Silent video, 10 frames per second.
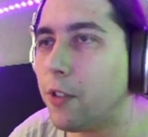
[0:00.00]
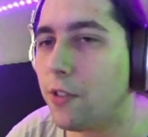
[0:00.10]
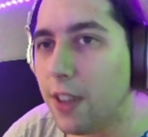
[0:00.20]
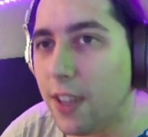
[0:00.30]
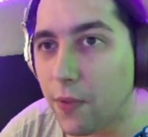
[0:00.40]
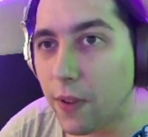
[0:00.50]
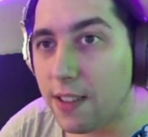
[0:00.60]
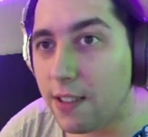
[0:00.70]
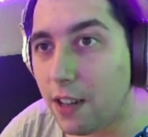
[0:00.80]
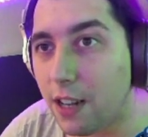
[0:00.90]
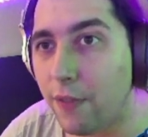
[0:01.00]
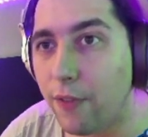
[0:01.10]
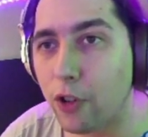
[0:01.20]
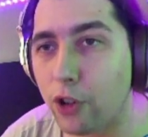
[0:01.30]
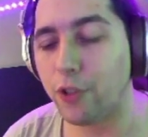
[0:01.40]
So this one is only
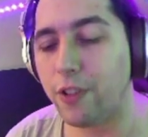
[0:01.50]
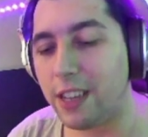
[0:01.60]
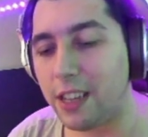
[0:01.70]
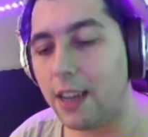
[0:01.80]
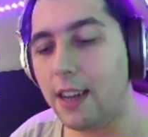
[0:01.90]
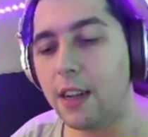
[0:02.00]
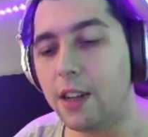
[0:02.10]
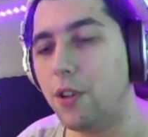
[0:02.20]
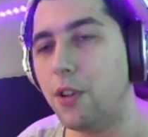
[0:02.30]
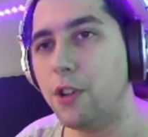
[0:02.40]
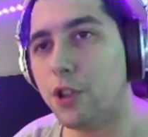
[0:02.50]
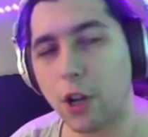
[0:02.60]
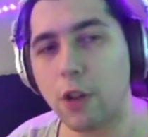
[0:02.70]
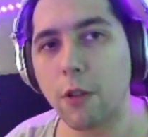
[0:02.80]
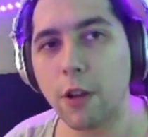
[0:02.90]
for shooting the
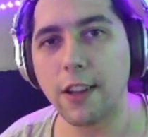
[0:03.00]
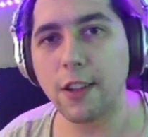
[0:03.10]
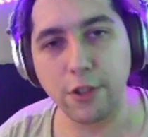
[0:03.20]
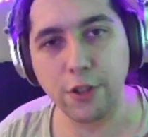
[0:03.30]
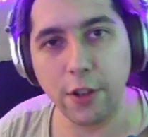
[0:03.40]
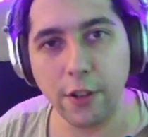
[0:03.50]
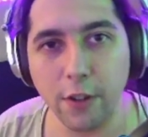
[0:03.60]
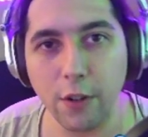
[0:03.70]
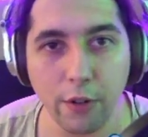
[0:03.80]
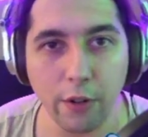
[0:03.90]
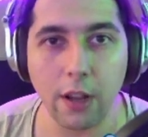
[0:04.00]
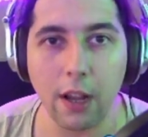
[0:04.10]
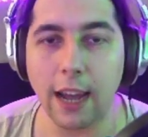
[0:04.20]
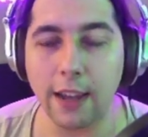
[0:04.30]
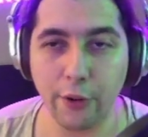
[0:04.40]
shock rocket launchers on you
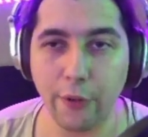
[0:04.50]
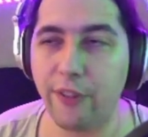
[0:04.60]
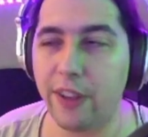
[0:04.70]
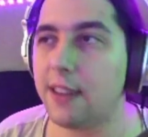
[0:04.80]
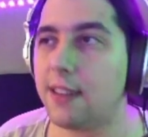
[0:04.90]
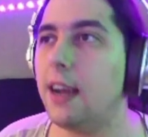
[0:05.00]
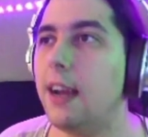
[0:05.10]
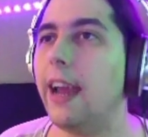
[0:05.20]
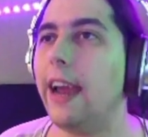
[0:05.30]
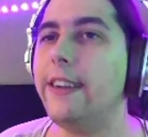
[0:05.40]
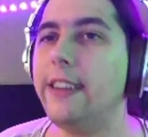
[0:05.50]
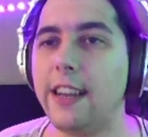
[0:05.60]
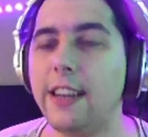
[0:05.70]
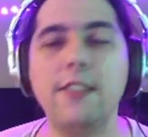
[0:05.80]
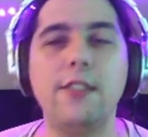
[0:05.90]
at your feet and
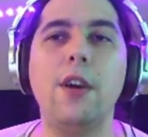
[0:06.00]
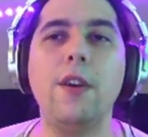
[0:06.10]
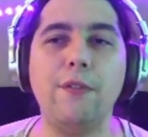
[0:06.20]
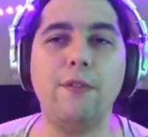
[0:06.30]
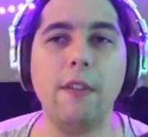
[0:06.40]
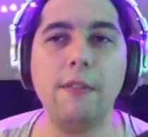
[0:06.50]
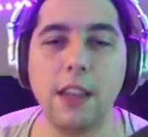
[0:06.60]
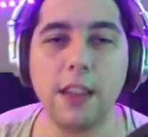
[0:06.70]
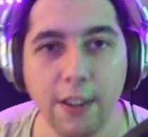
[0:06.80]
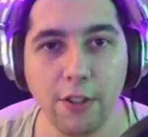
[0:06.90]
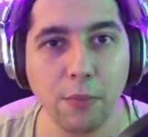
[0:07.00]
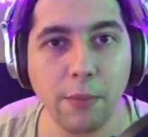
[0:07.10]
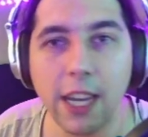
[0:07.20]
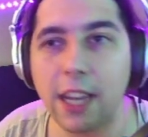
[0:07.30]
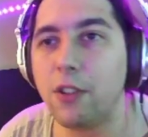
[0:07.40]
killing stuff with the next to
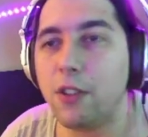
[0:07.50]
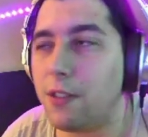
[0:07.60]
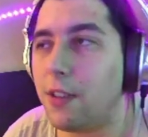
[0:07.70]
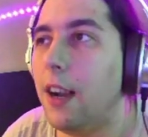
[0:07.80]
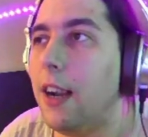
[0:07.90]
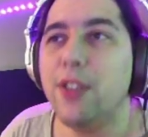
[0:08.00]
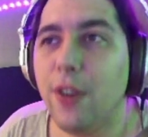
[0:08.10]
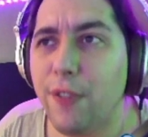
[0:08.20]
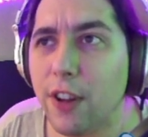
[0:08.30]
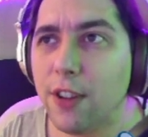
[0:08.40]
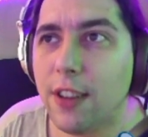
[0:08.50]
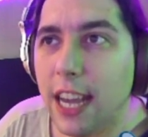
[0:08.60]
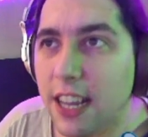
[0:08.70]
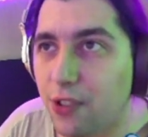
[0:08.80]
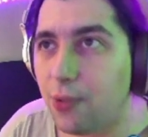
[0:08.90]
mag annoyance. So for the
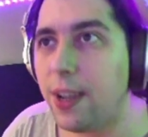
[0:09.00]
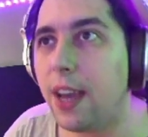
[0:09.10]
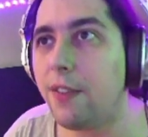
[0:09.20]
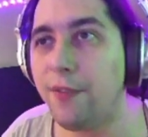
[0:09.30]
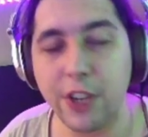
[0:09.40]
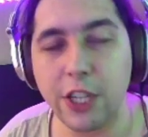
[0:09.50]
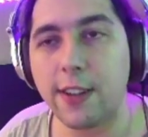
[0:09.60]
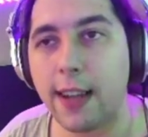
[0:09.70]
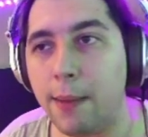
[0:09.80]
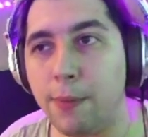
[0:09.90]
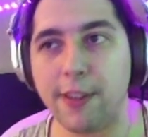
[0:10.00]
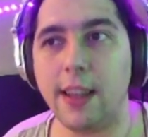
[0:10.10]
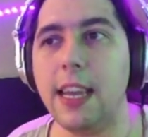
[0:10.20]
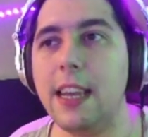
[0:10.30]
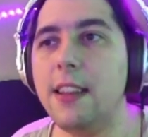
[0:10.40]
nades we have fish slaps
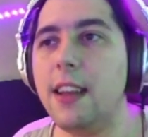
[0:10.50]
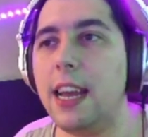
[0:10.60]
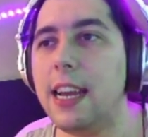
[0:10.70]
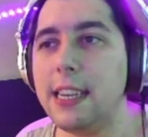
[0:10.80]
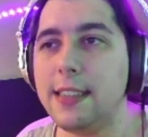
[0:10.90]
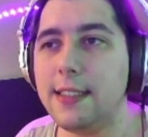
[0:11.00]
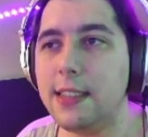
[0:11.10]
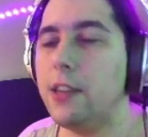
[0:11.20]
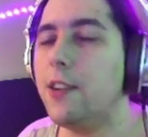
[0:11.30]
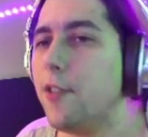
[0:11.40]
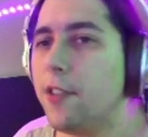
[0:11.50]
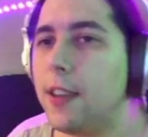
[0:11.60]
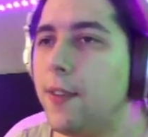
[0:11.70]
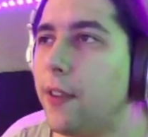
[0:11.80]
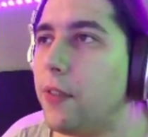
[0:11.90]
in ASC,
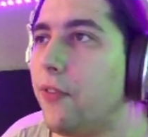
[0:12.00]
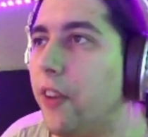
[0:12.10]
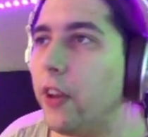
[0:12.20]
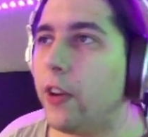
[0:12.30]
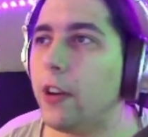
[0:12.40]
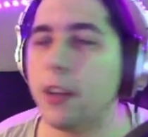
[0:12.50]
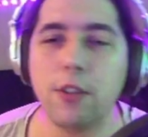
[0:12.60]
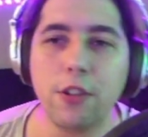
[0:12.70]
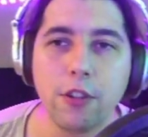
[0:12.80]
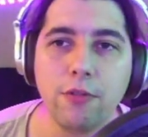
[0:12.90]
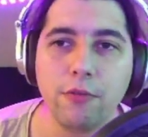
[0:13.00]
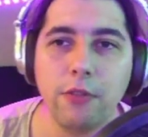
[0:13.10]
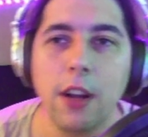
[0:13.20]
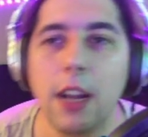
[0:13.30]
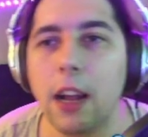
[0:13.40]
corrosive and fire in order
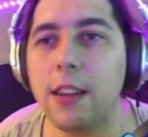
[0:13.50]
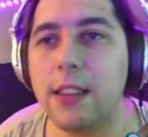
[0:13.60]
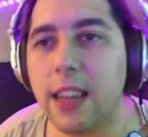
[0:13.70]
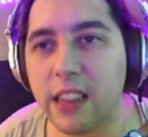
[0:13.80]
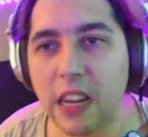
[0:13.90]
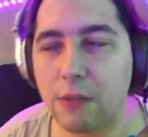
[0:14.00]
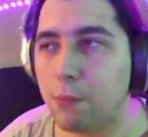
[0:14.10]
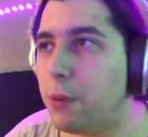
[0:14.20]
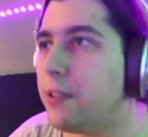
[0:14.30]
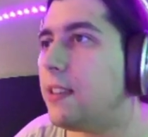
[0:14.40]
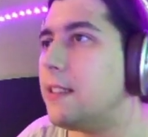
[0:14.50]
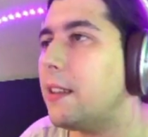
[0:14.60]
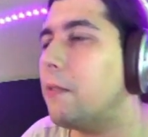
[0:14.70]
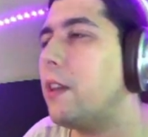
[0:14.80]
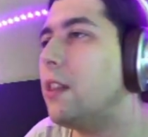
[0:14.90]
to take down bosses
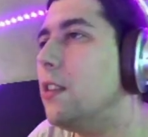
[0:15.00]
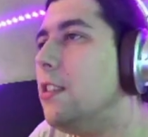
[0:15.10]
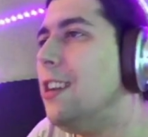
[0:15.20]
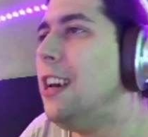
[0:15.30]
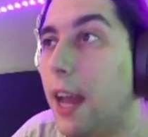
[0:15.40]
and whatnot.